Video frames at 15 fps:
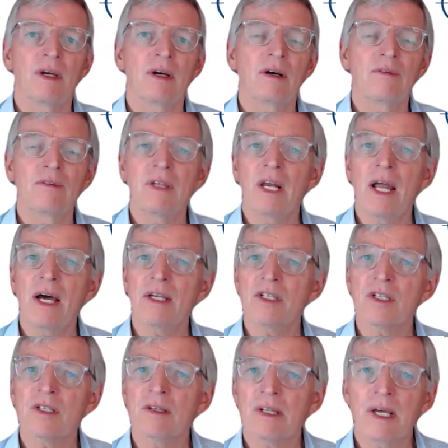of the
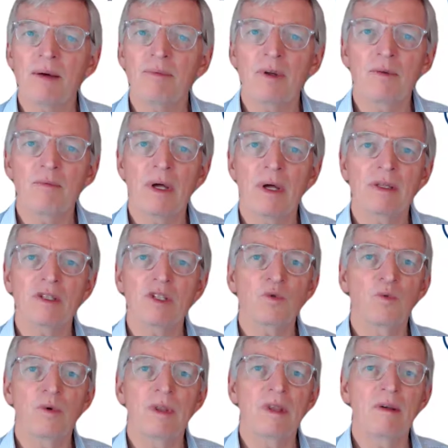last couple of months,
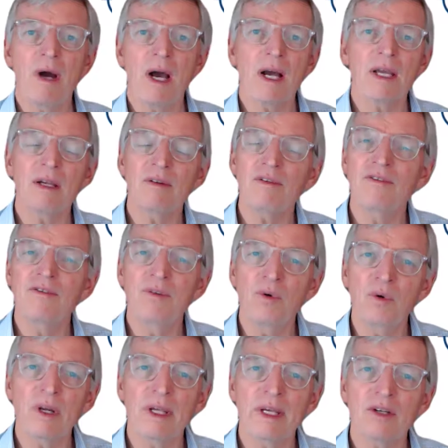with the market
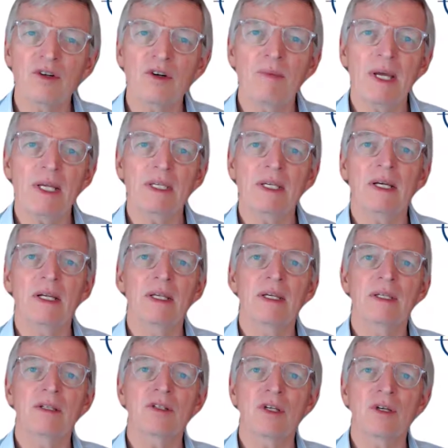falling dramatically
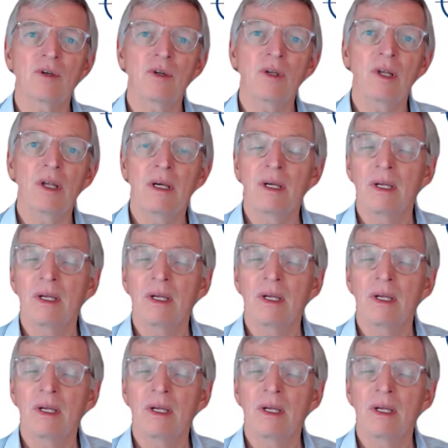until